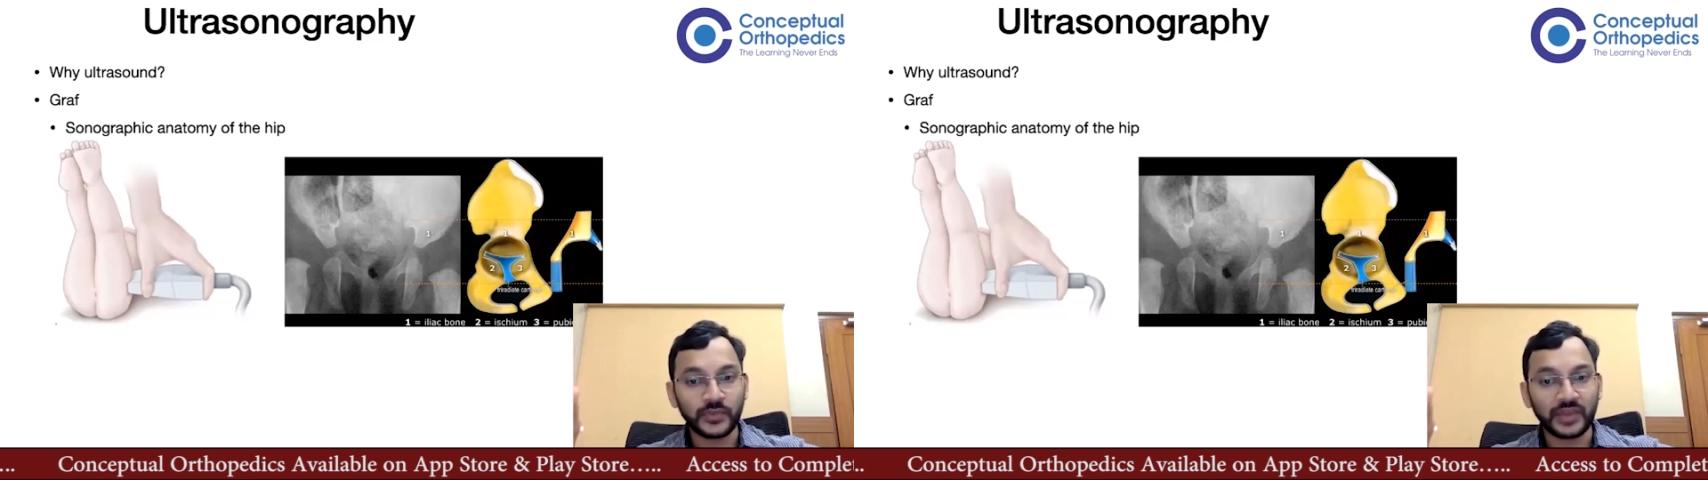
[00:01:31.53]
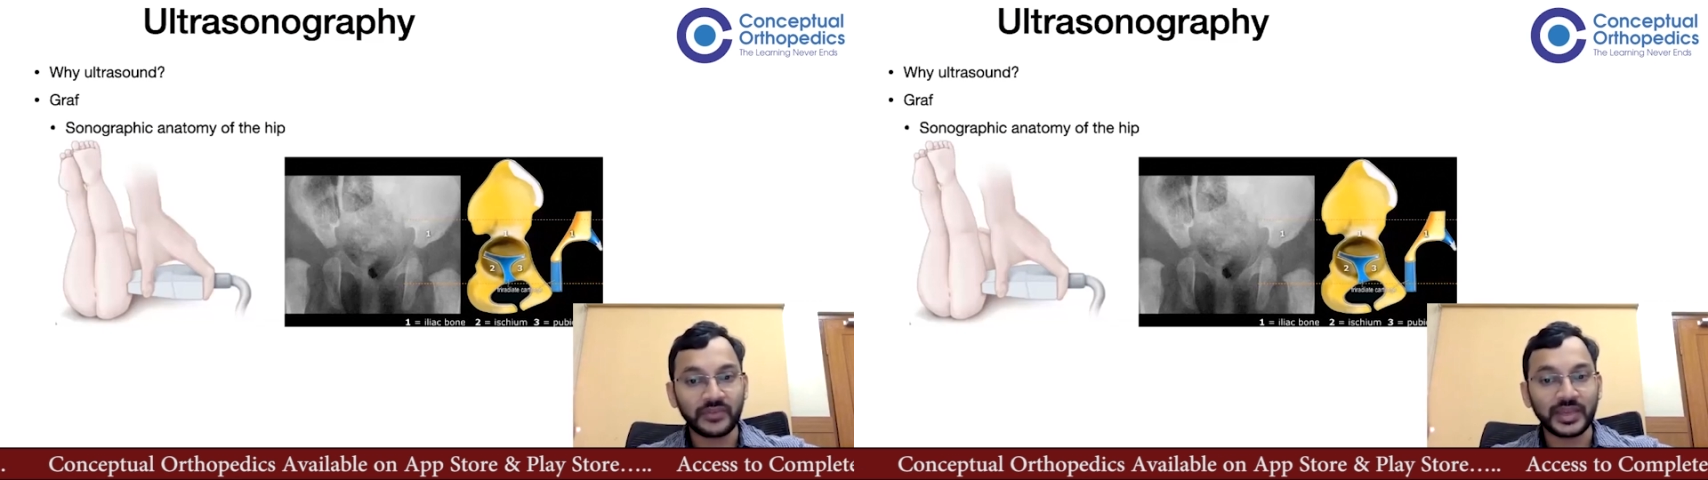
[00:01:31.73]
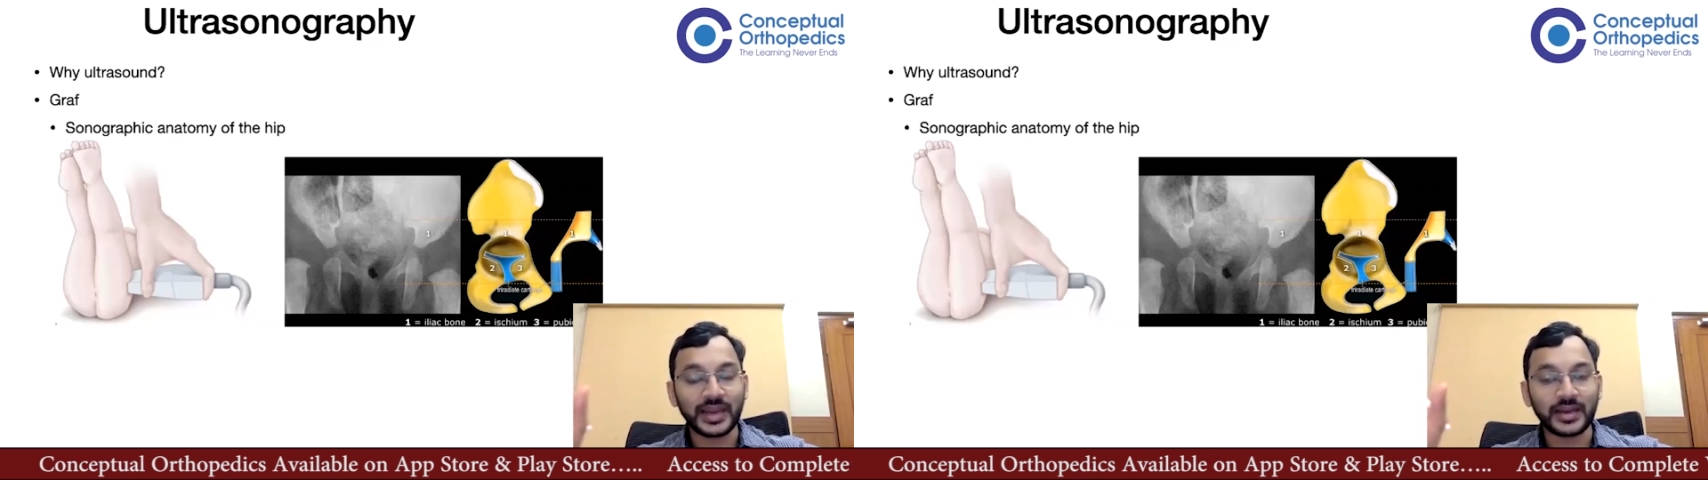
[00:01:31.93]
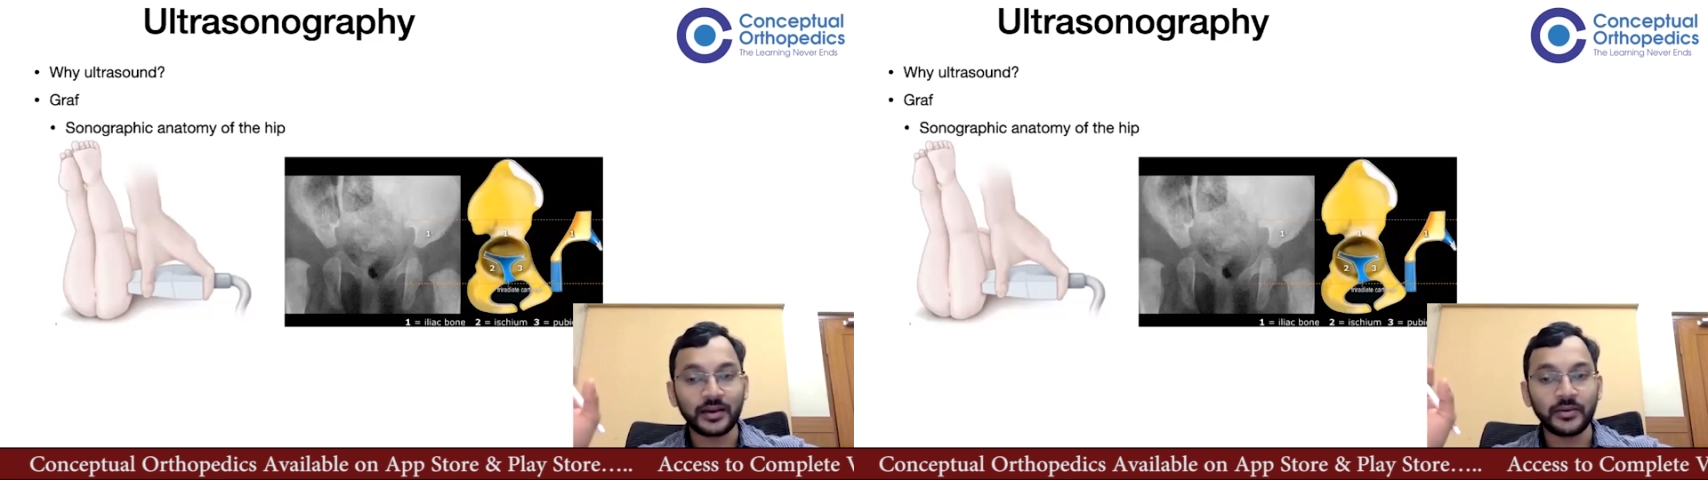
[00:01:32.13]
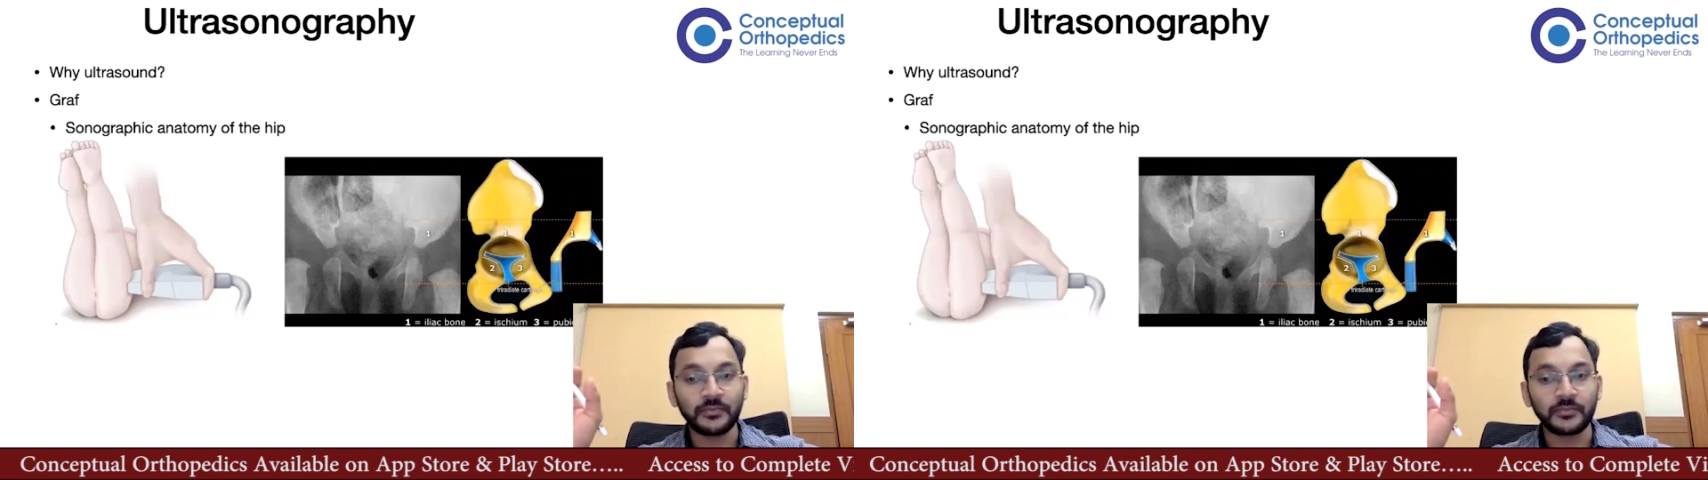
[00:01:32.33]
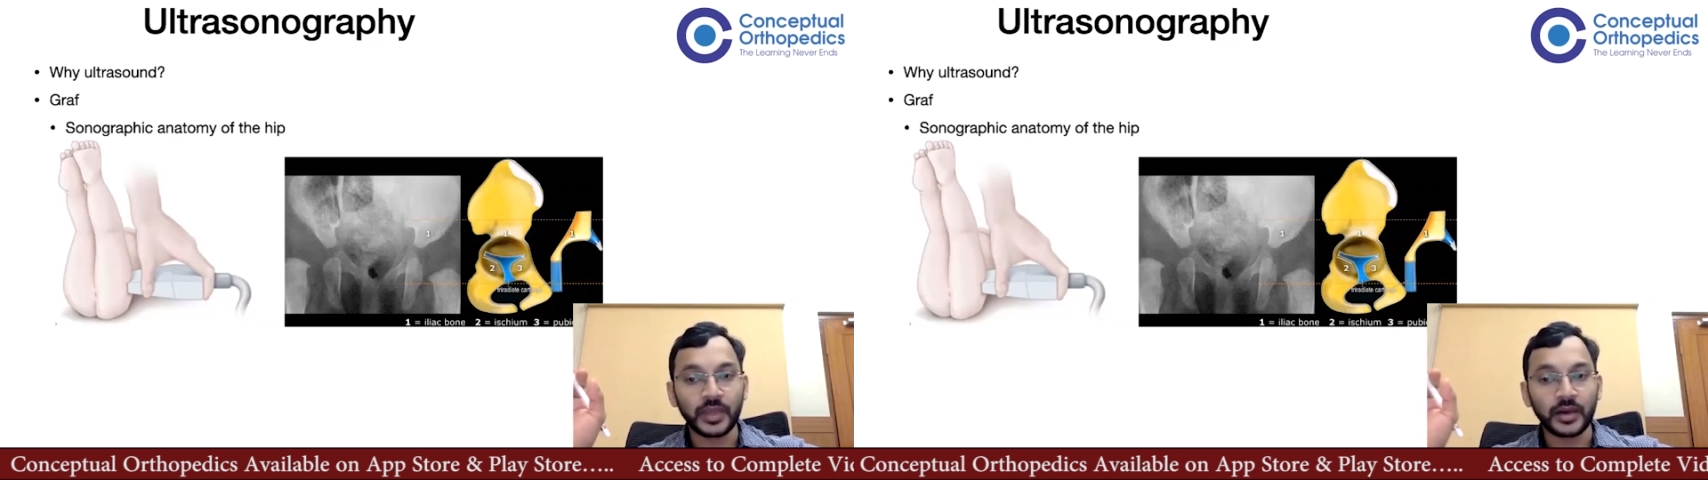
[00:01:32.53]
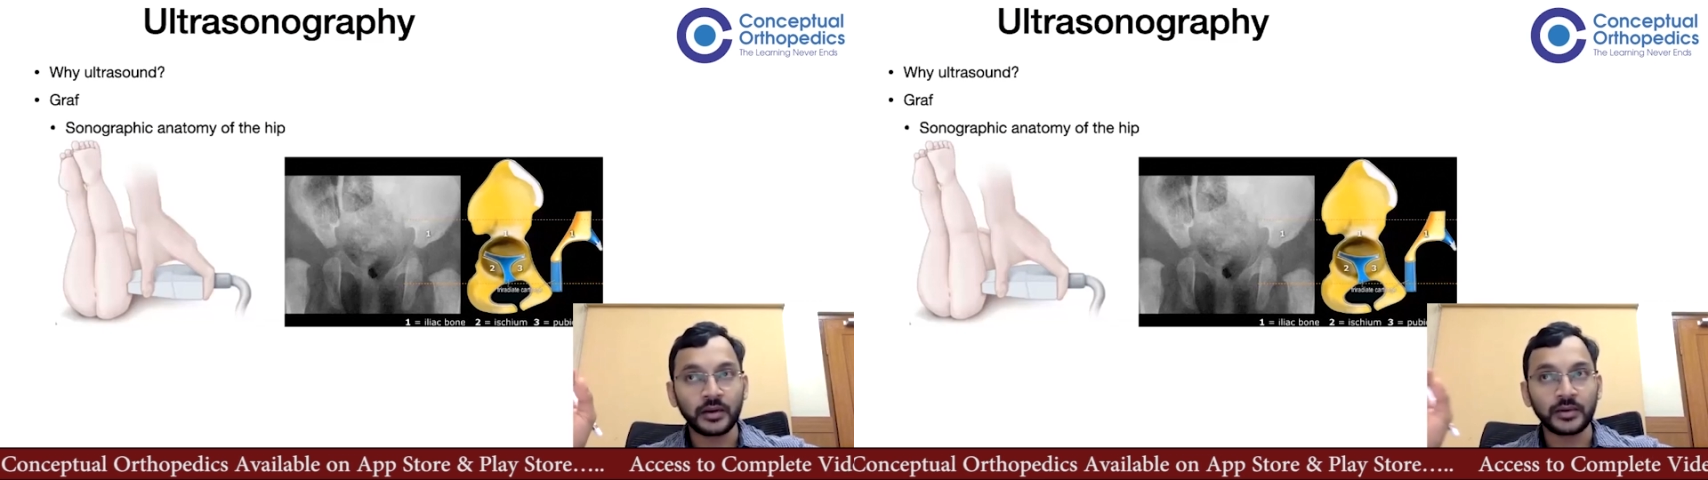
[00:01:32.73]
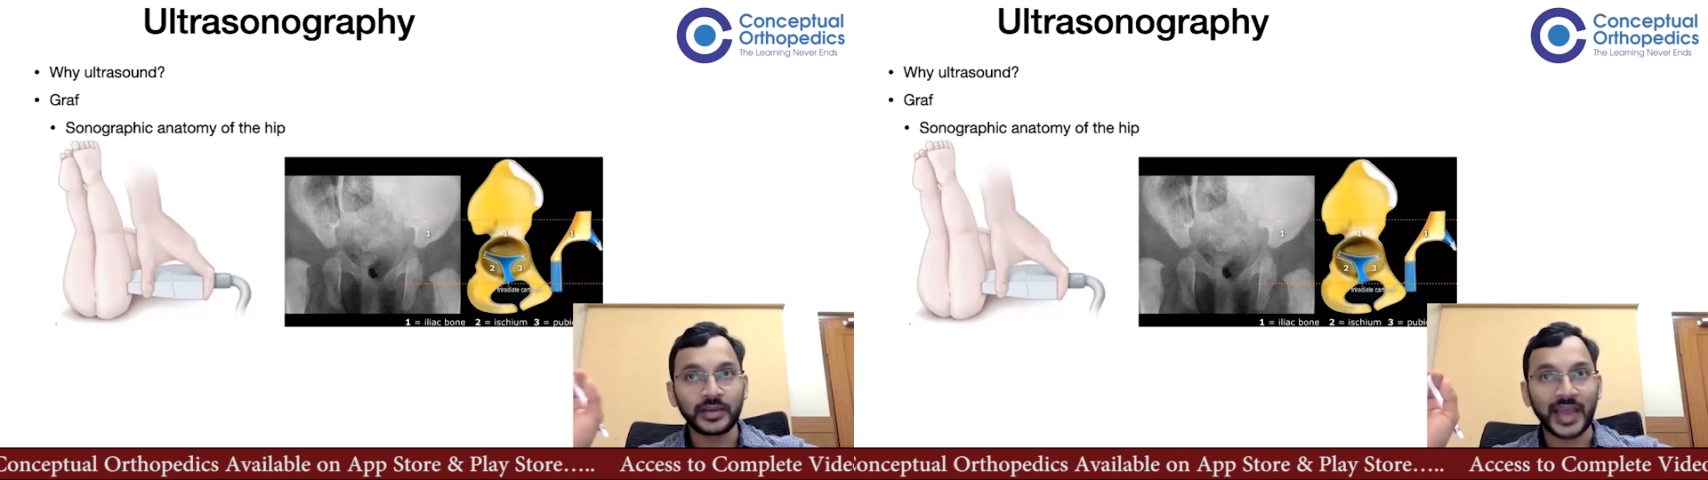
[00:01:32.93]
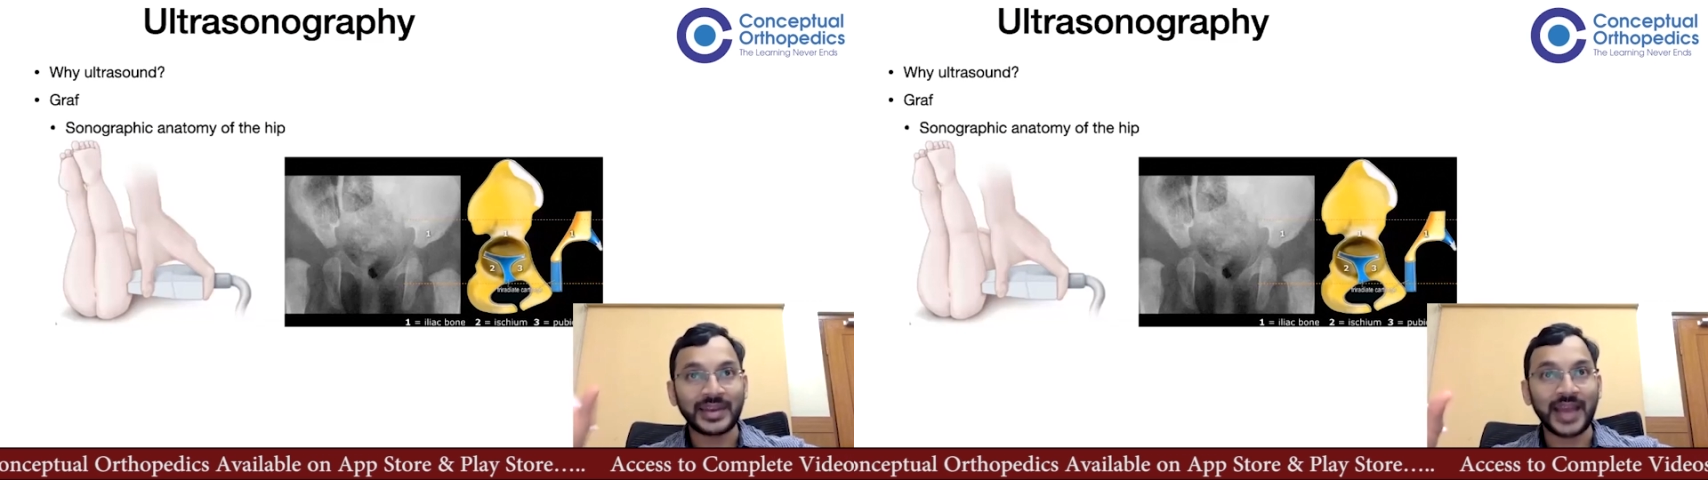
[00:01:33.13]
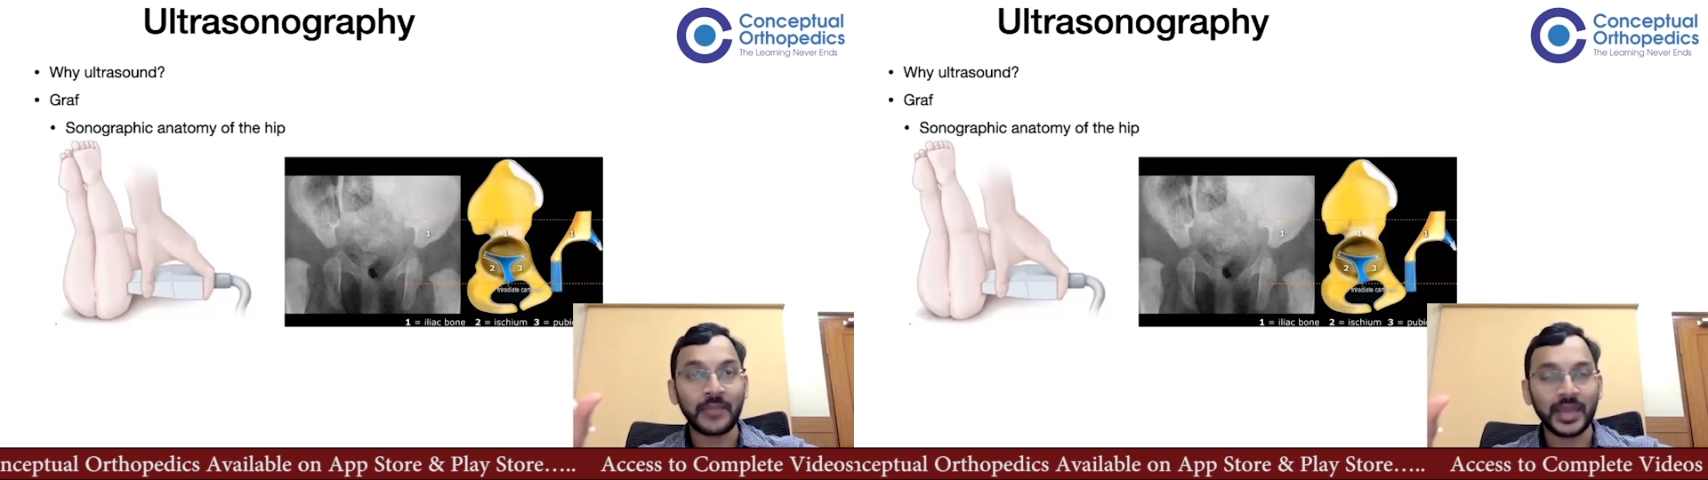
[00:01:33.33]
where we get a
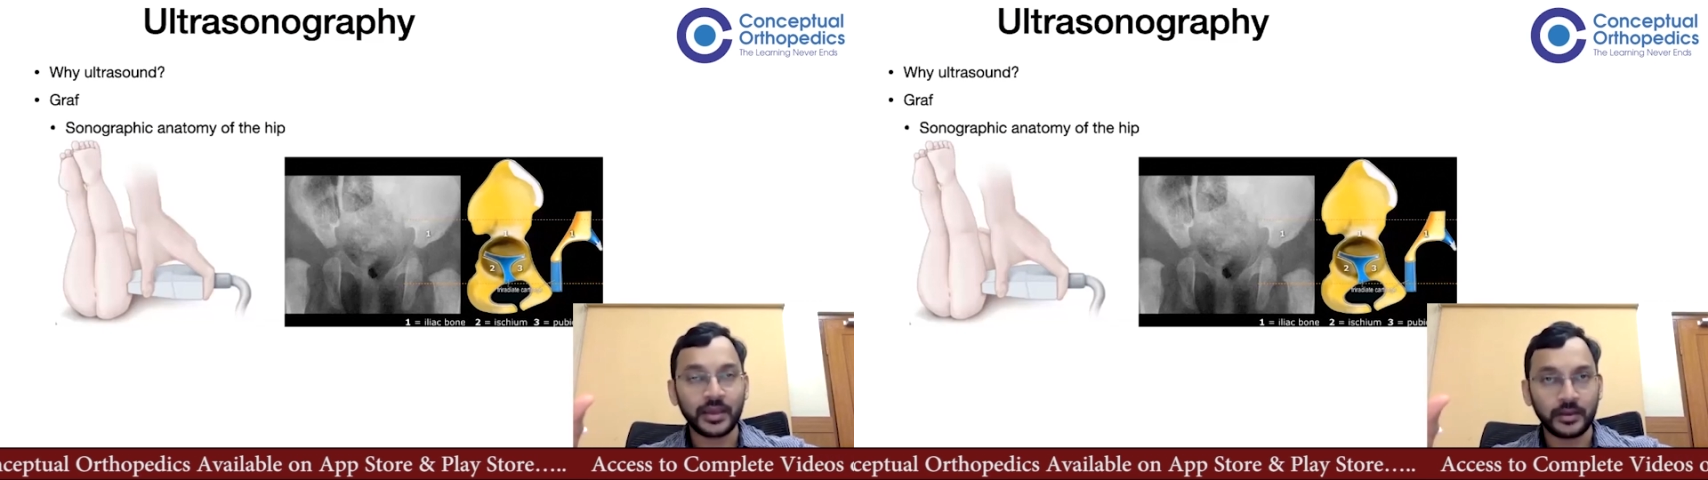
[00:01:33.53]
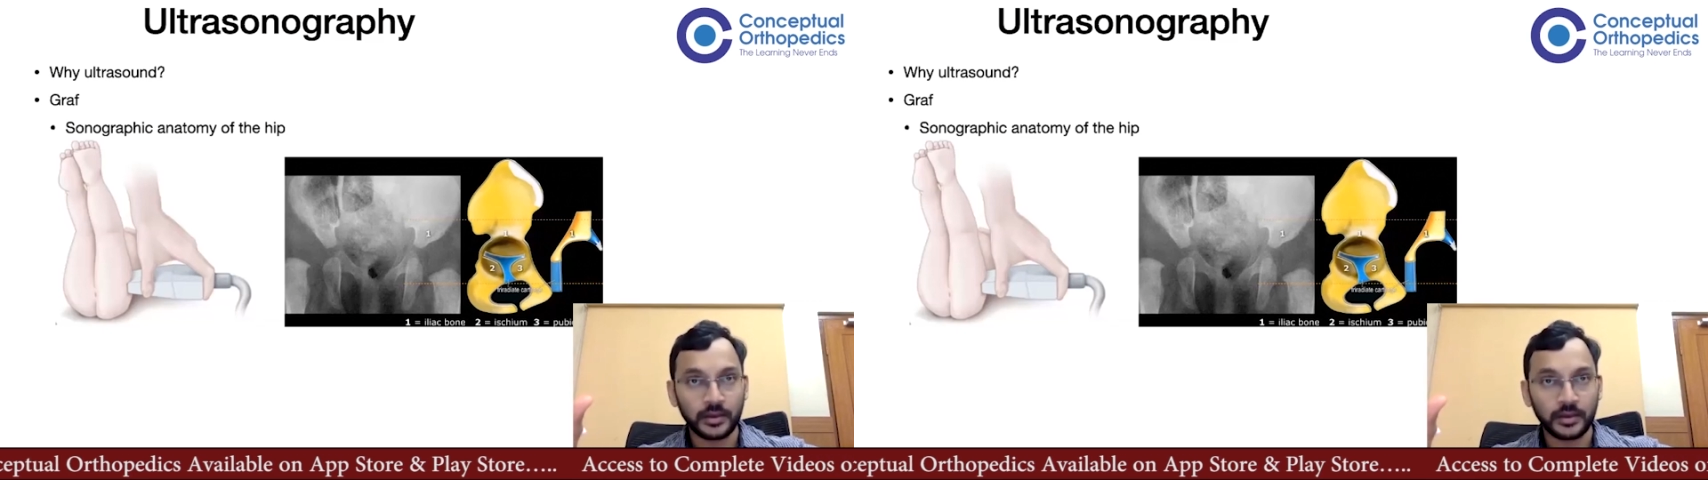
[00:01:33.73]
dynamic